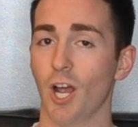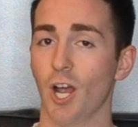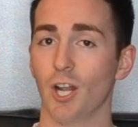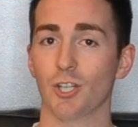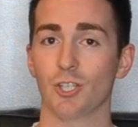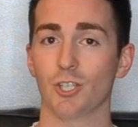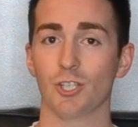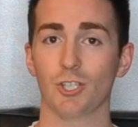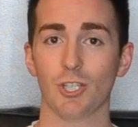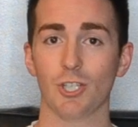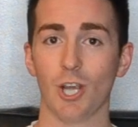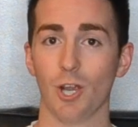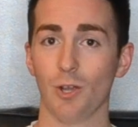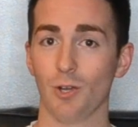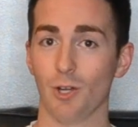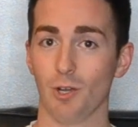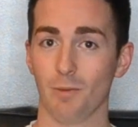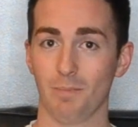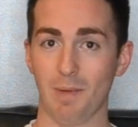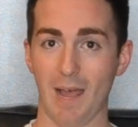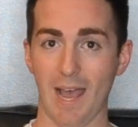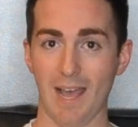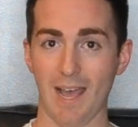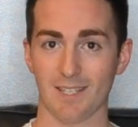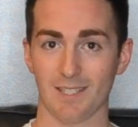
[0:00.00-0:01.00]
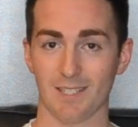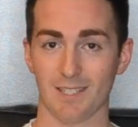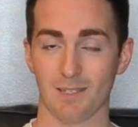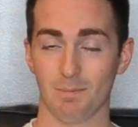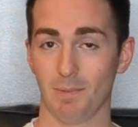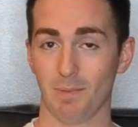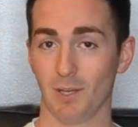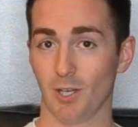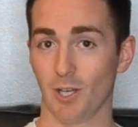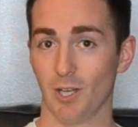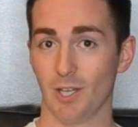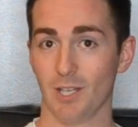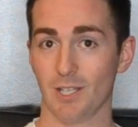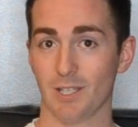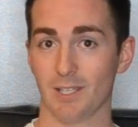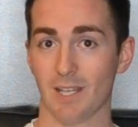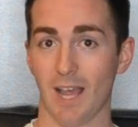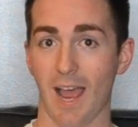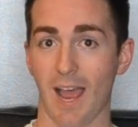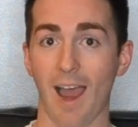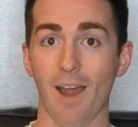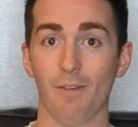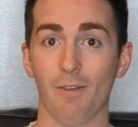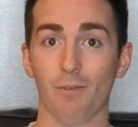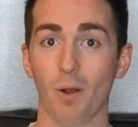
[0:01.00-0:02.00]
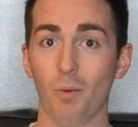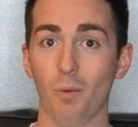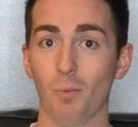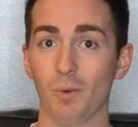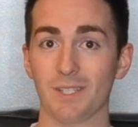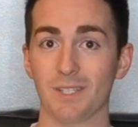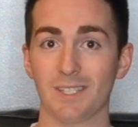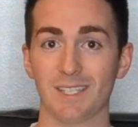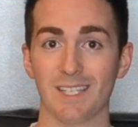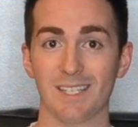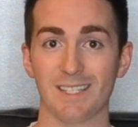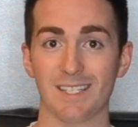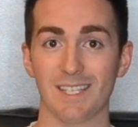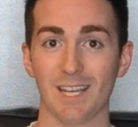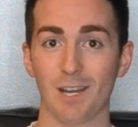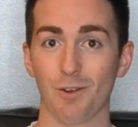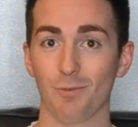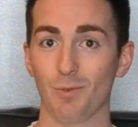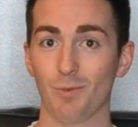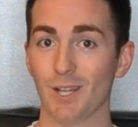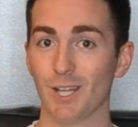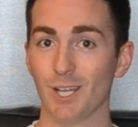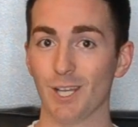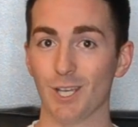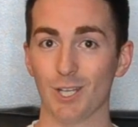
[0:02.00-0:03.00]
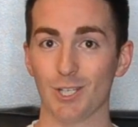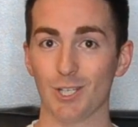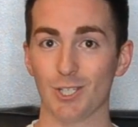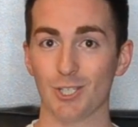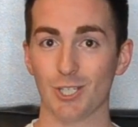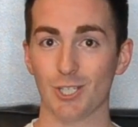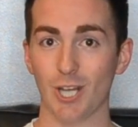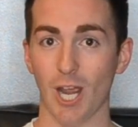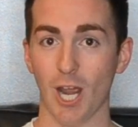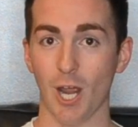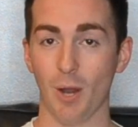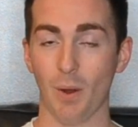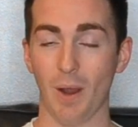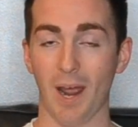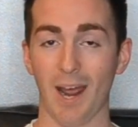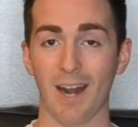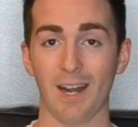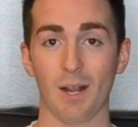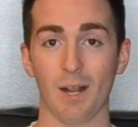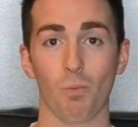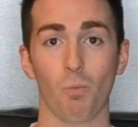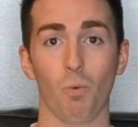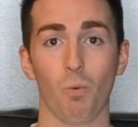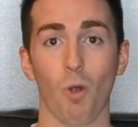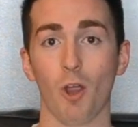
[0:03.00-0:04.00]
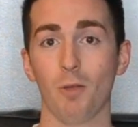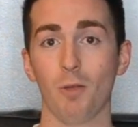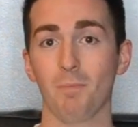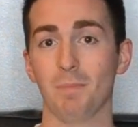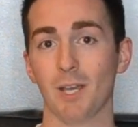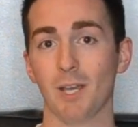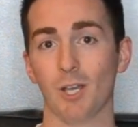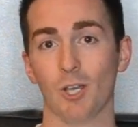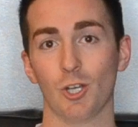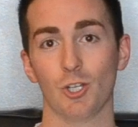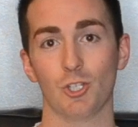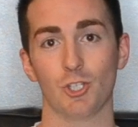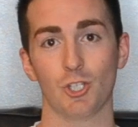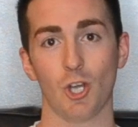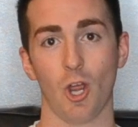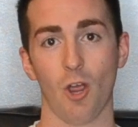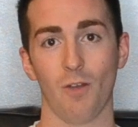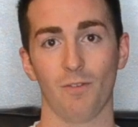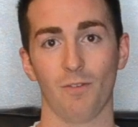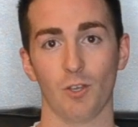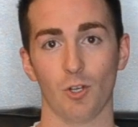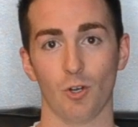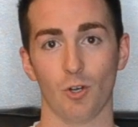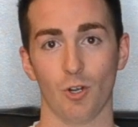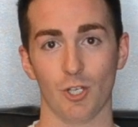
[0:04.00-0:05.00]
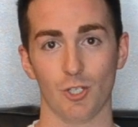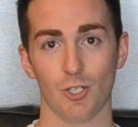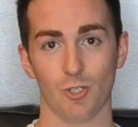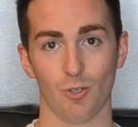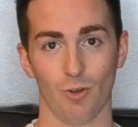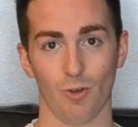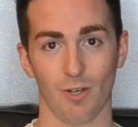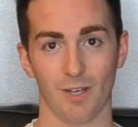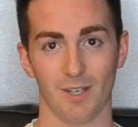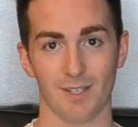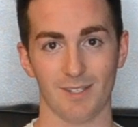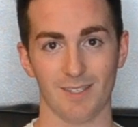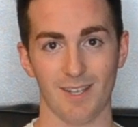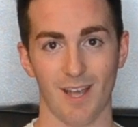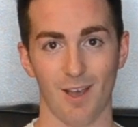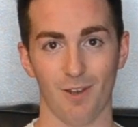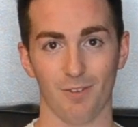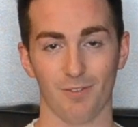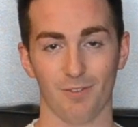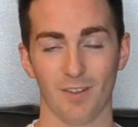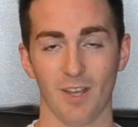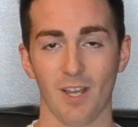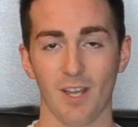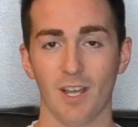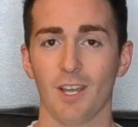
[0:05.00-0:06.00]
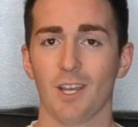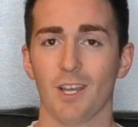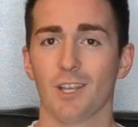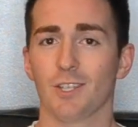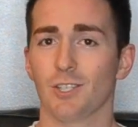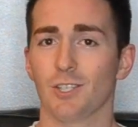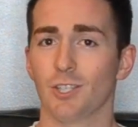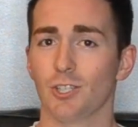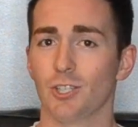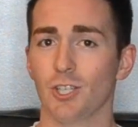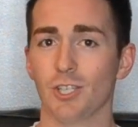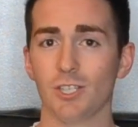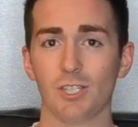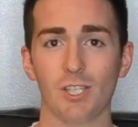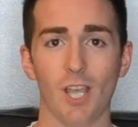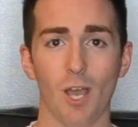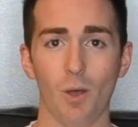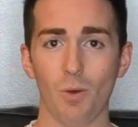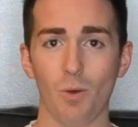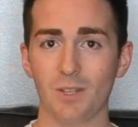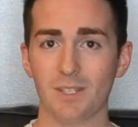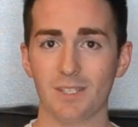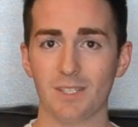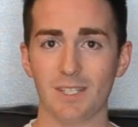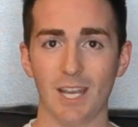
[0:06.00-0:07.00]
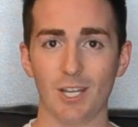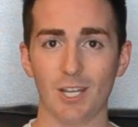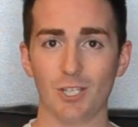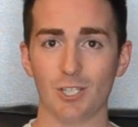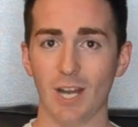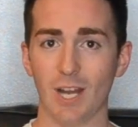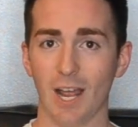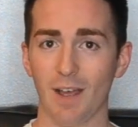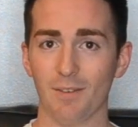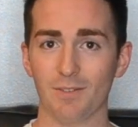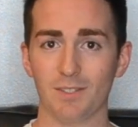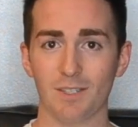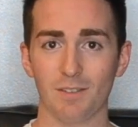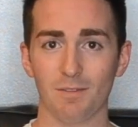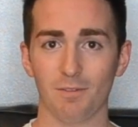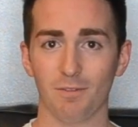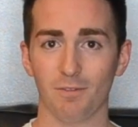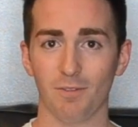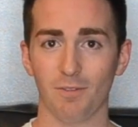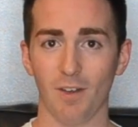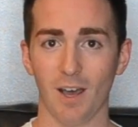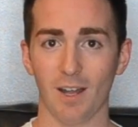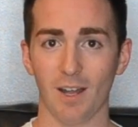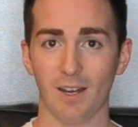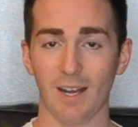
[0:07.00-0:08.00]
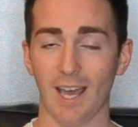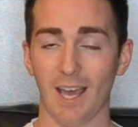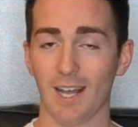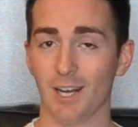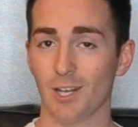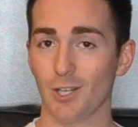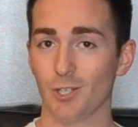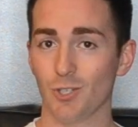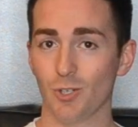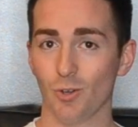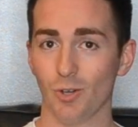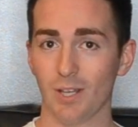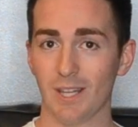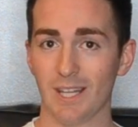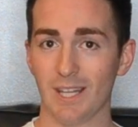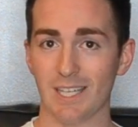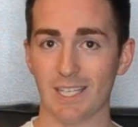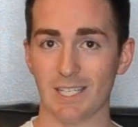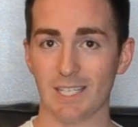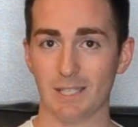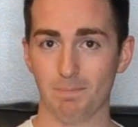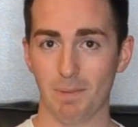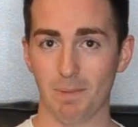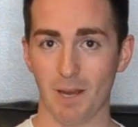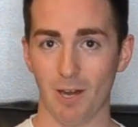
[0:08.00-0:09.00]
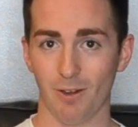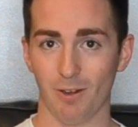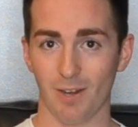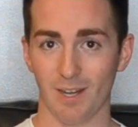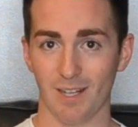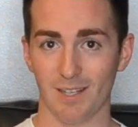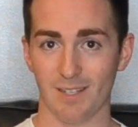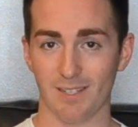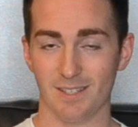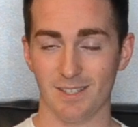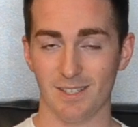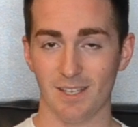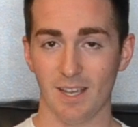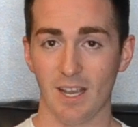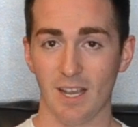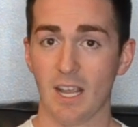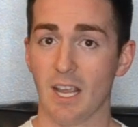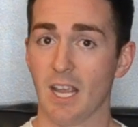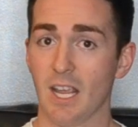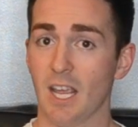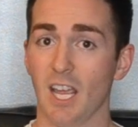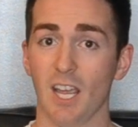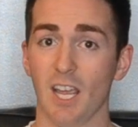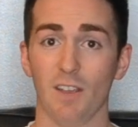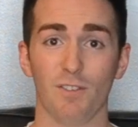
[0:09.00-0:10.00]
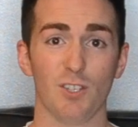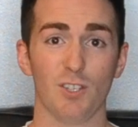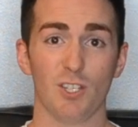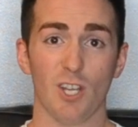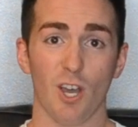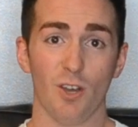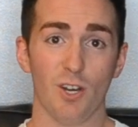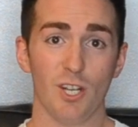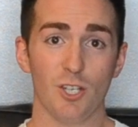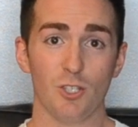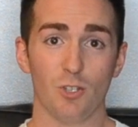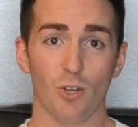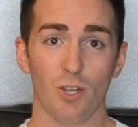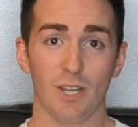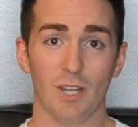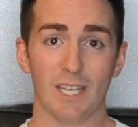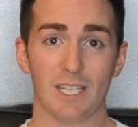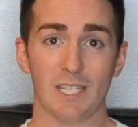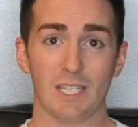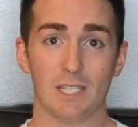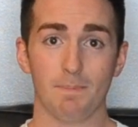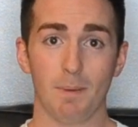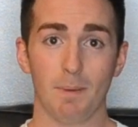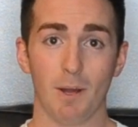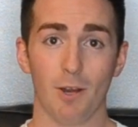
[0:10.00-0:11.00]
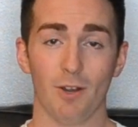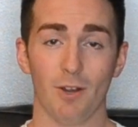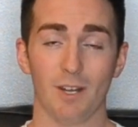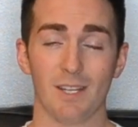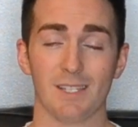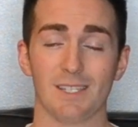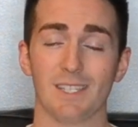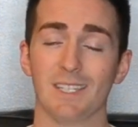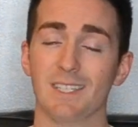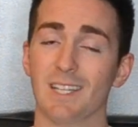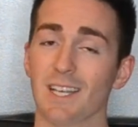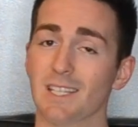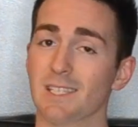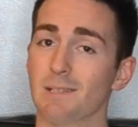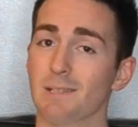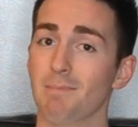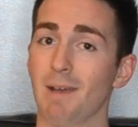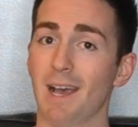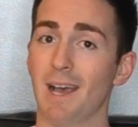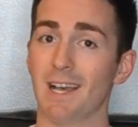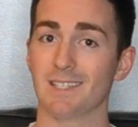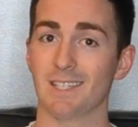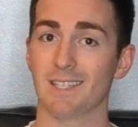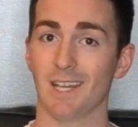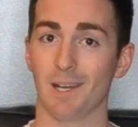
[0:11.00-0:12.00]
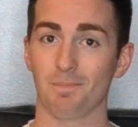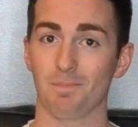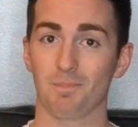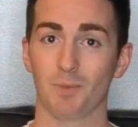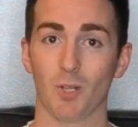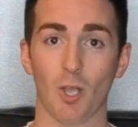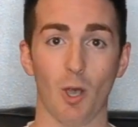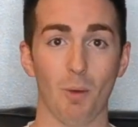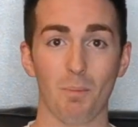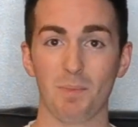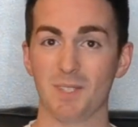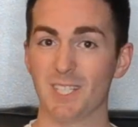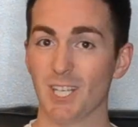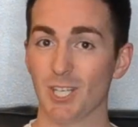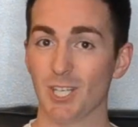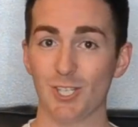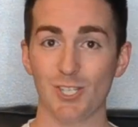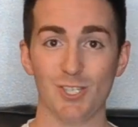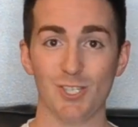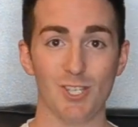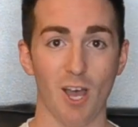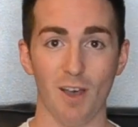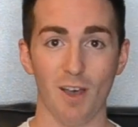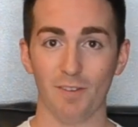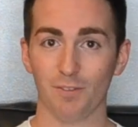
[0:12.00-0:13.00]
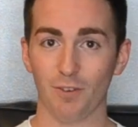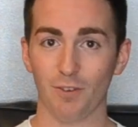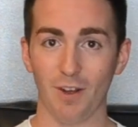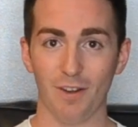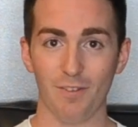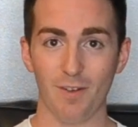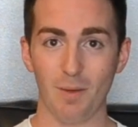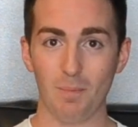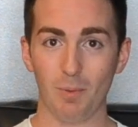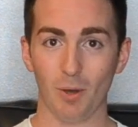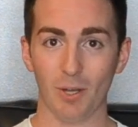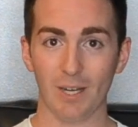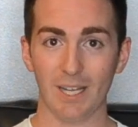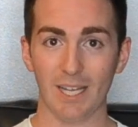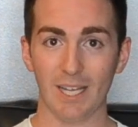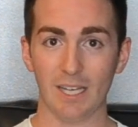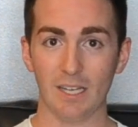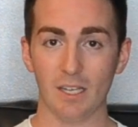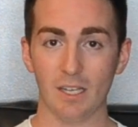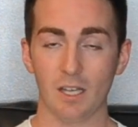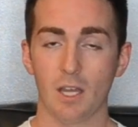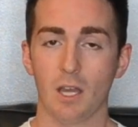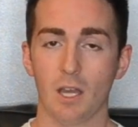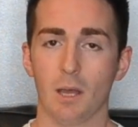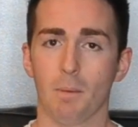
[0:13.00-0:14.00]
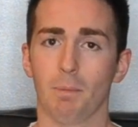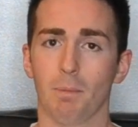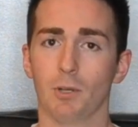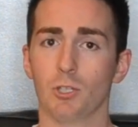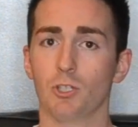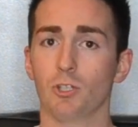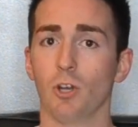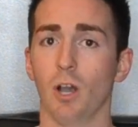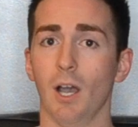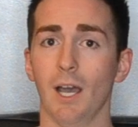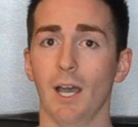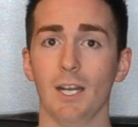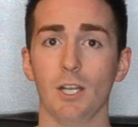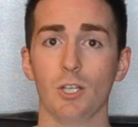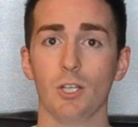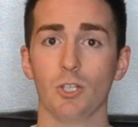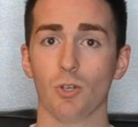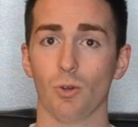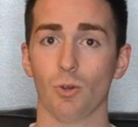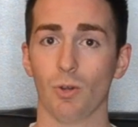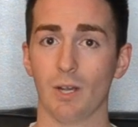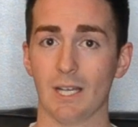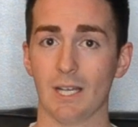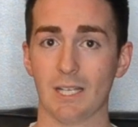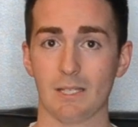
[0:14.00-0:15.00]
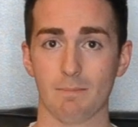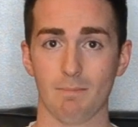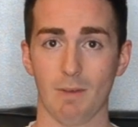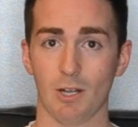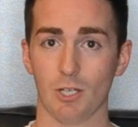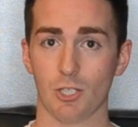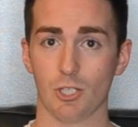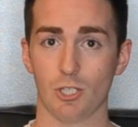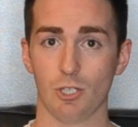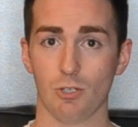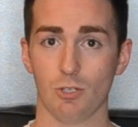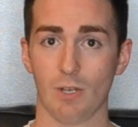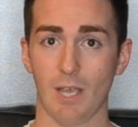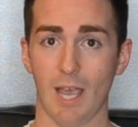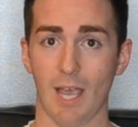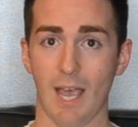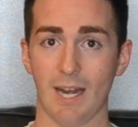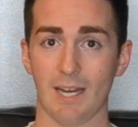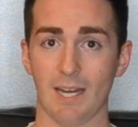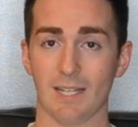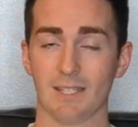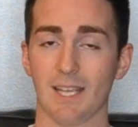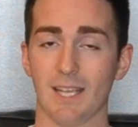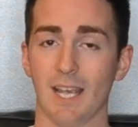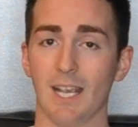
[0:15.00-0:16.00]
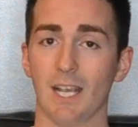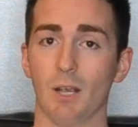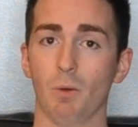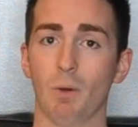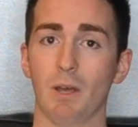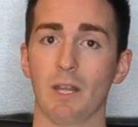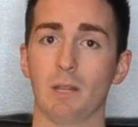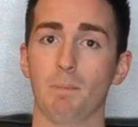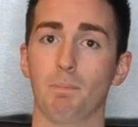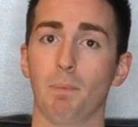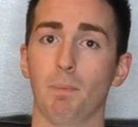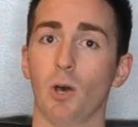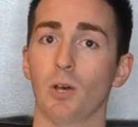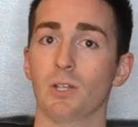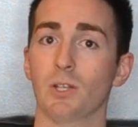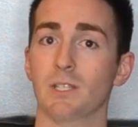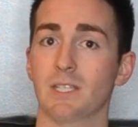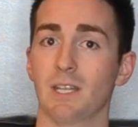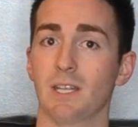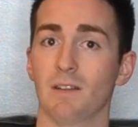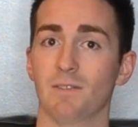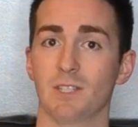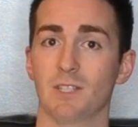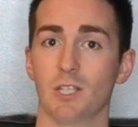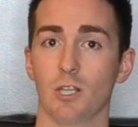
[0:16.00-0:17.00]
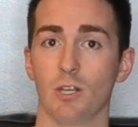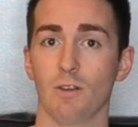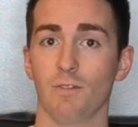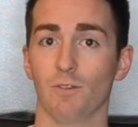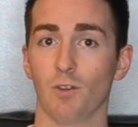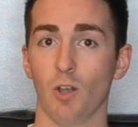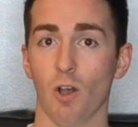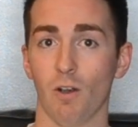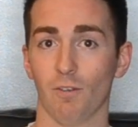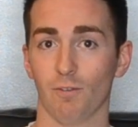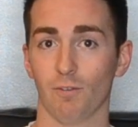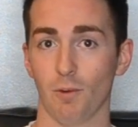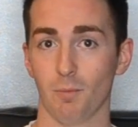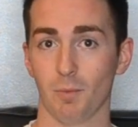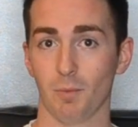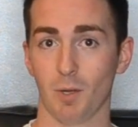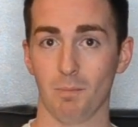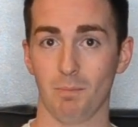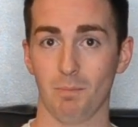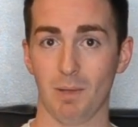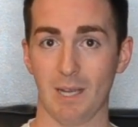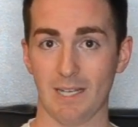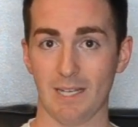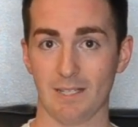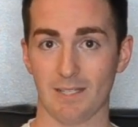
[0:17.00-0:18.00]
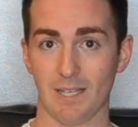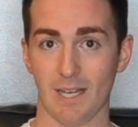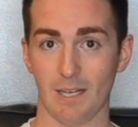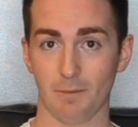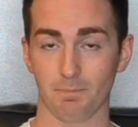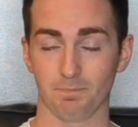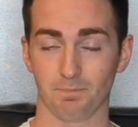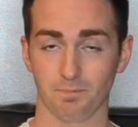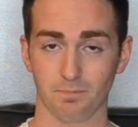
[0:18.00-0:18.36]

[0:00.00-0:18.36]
and show your best, because everyone wants to see a really good show and it won't be a good show if you're not enjoying yourself. So just go on stage and have some fun and enjoy the experience. If you don't enjoy the experience, it doesn't matter. Competitions aren't for everybody, but try and enjoy it as much as you can and take away the positives that you've got from competing.